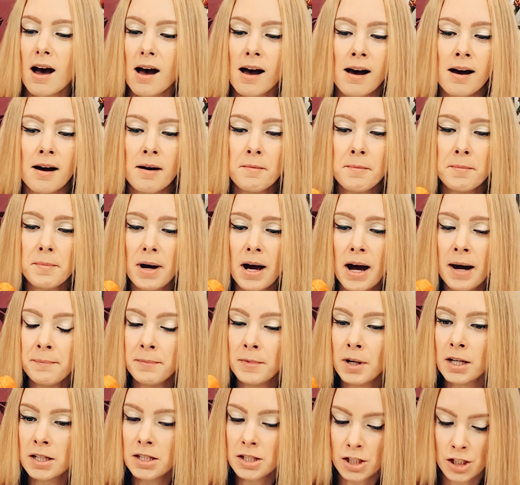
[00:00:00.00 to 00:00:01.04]
I'm
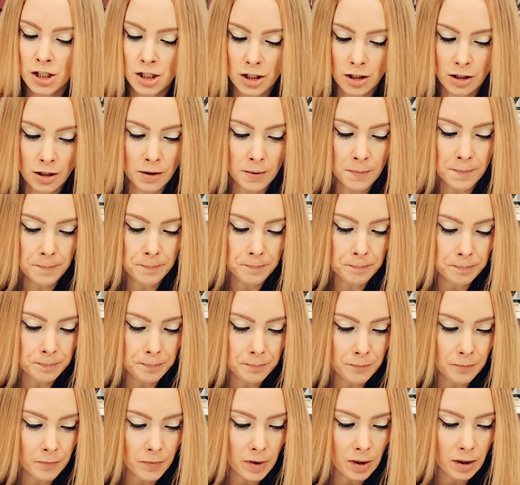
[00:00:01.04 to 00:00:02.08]
not sure
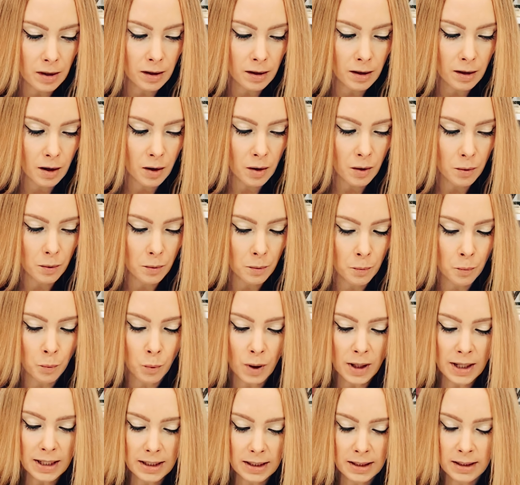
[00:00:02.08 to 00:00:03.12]

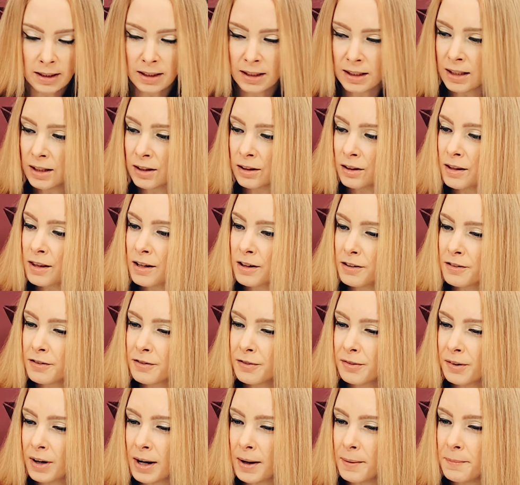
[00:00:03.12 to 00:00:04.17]
what year they're
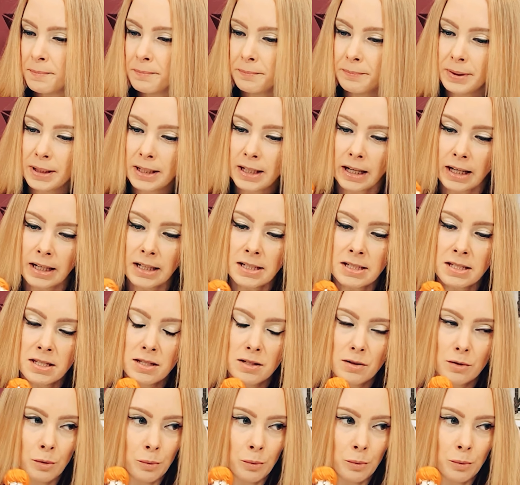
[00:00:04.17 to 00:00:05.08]
from because